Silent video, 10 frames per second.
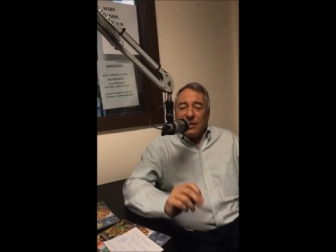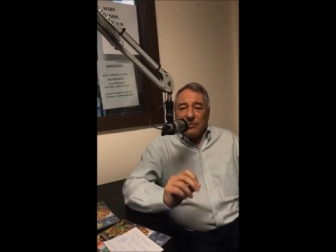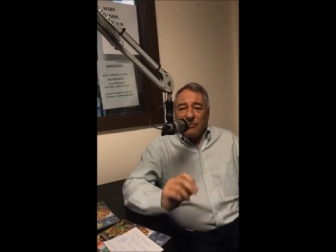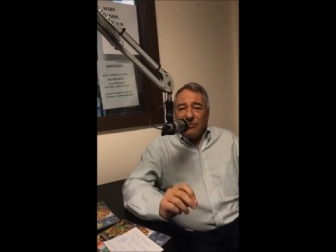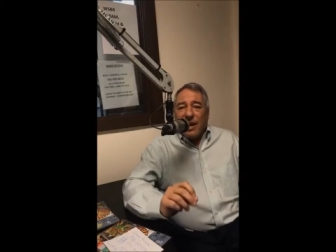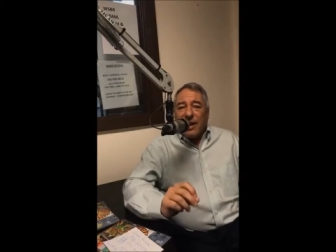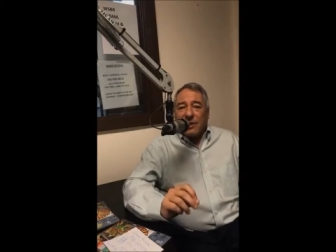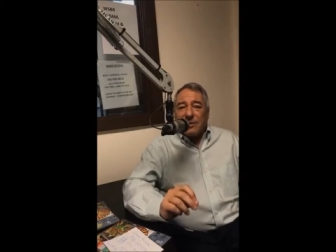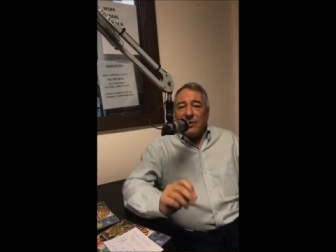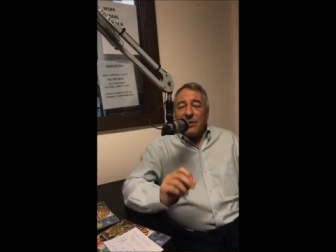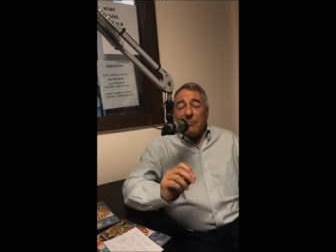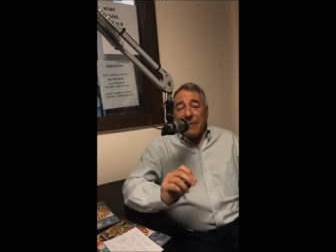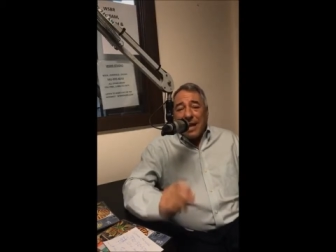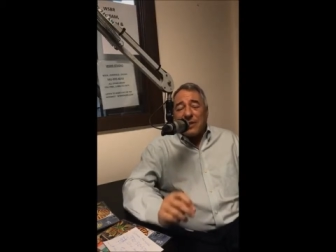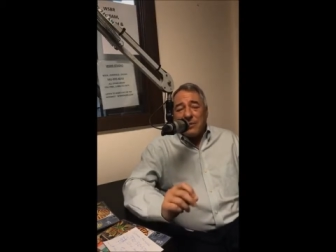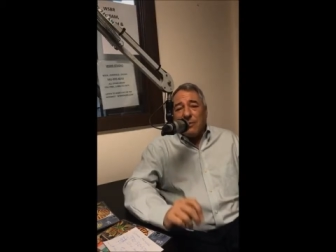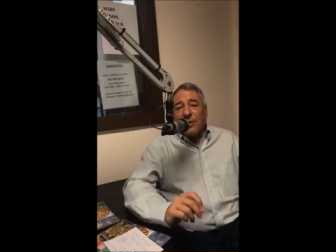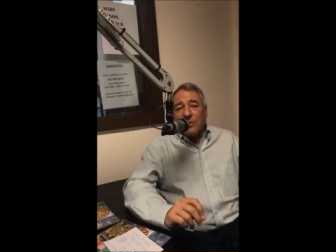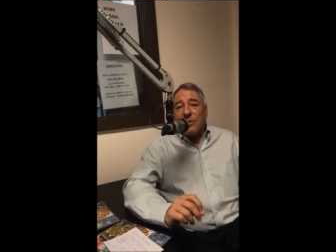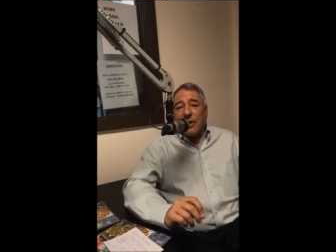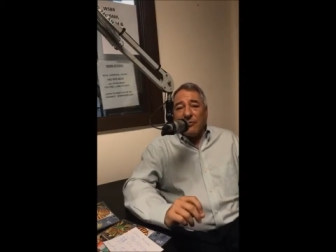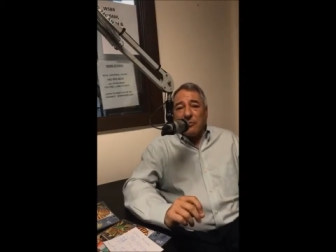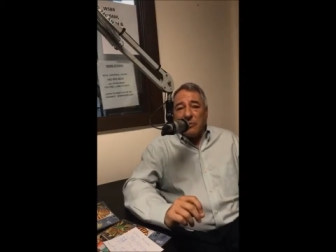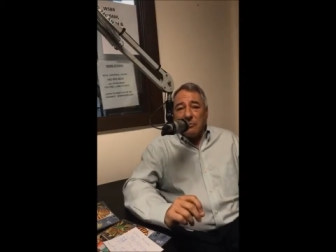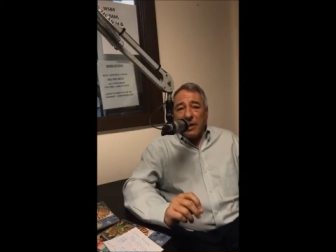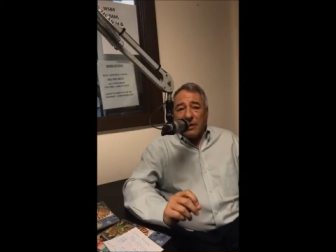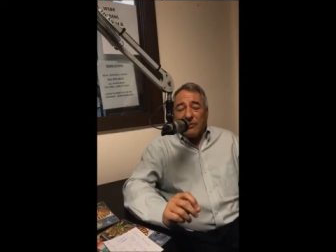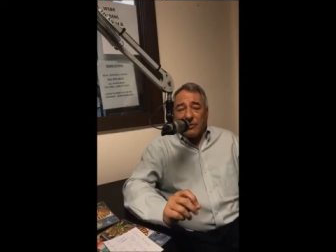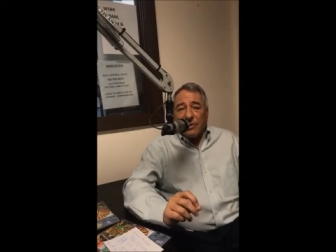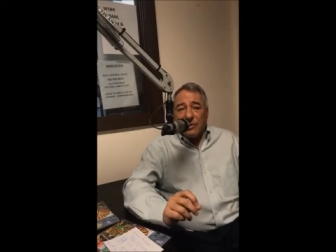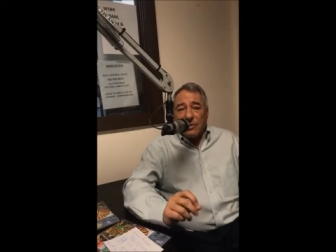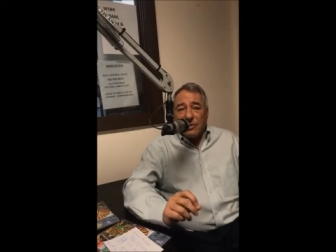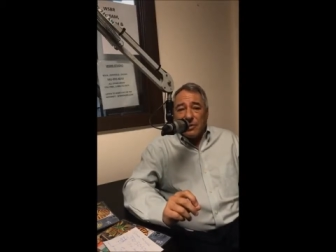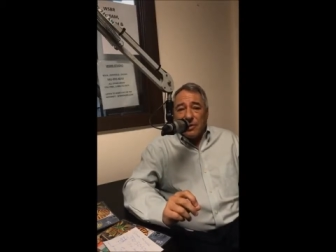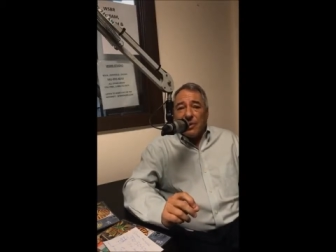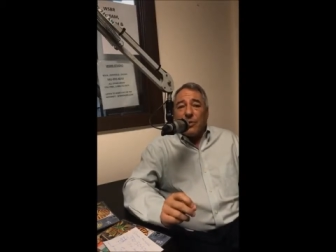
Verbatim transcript: in fact, maximize your government benefits